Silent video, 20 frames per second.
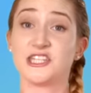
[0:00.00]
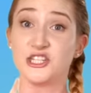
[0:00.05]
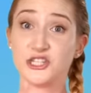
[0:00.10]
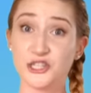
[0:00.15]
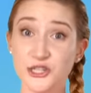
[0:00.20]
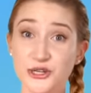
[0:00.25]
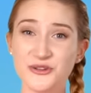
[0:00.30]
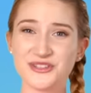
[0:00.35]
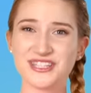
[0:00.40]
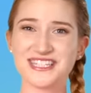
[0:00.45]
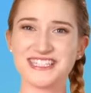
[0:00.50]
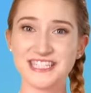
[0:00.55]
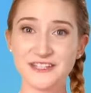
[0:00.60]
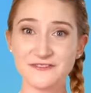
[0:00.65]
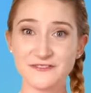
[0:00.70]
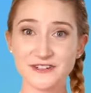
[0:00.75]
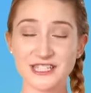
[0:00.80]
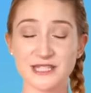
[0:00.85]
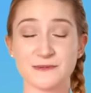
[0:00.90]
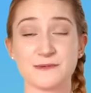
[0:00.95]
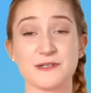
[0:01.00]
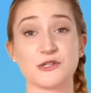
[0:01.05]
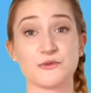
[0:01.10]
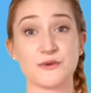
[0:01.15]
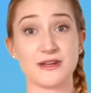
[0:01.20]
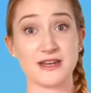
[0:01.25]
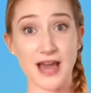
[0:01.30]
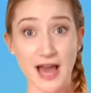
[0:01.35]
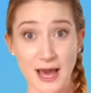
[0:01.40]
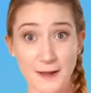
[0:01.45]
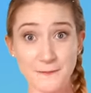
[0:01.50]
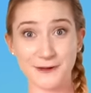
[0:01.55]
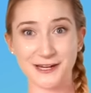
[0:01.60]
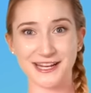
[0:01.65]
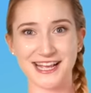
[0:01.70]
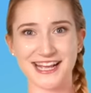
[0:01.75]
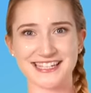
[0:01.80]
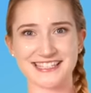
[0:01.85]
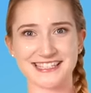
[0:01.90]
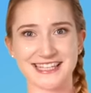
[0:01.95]
you the difference between
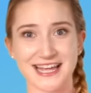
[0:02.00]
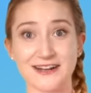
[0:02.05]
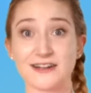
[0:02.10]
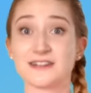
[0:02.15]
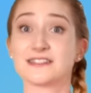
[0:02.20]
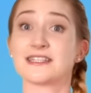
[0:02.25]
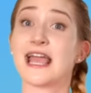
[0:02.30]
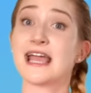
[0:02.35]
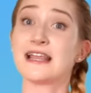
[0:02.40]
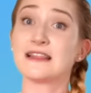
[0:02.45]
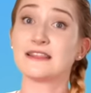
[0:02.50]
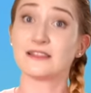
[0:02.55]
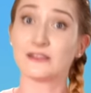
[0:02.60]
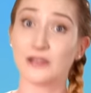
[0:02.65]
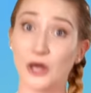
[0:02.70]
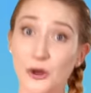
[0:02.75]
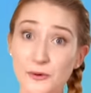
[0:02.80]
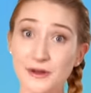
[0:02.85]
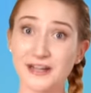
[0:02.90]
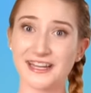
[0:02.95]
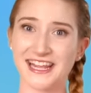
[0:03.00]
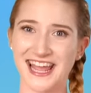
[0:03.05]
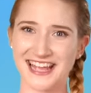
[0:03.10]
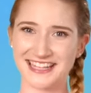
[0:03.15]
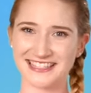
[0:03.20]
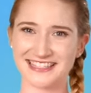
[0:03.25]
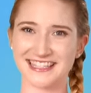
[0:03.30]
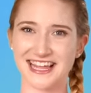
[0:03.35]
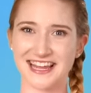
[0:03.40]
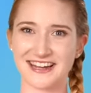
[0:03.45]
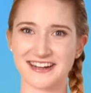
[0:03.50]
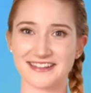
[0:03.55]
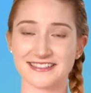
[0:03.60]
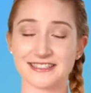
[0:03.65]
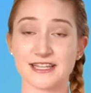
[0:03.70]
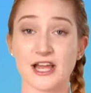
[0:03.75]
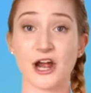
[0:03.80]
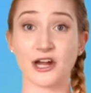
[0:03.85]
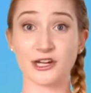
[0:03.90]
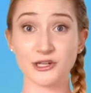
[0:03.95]
uppercase letters and lowercase
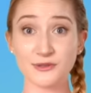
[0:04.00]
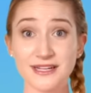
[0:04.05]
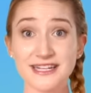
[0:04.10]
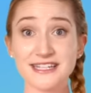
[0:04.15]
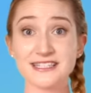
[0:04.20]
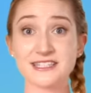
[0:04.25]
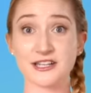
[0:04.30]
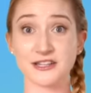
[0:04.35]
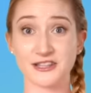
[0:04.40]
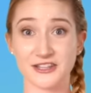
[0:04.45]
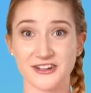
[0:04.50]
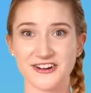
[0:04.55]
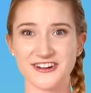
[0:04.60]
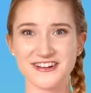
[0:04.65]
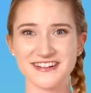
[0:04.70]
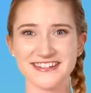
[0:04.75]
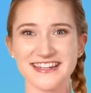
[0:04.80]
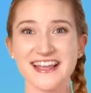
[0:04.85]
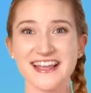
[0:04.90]
letters. Are you ready to learn?